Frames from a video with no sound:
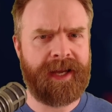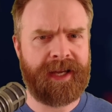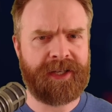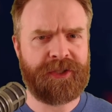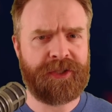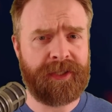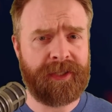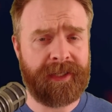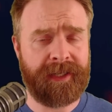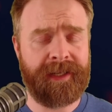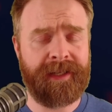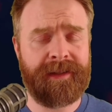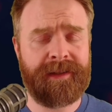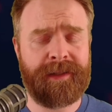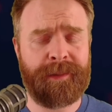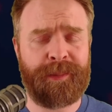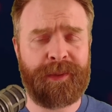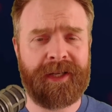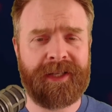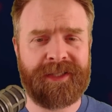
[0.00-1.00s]
actually hit
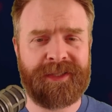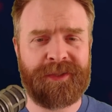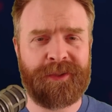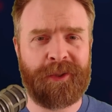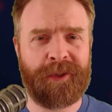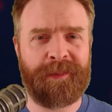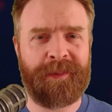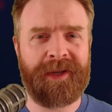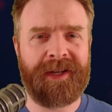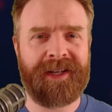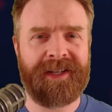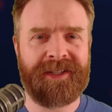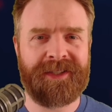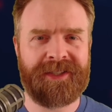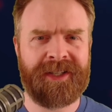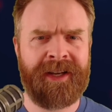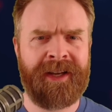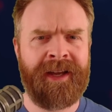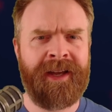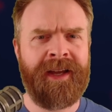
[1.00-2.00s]
the Play Store page.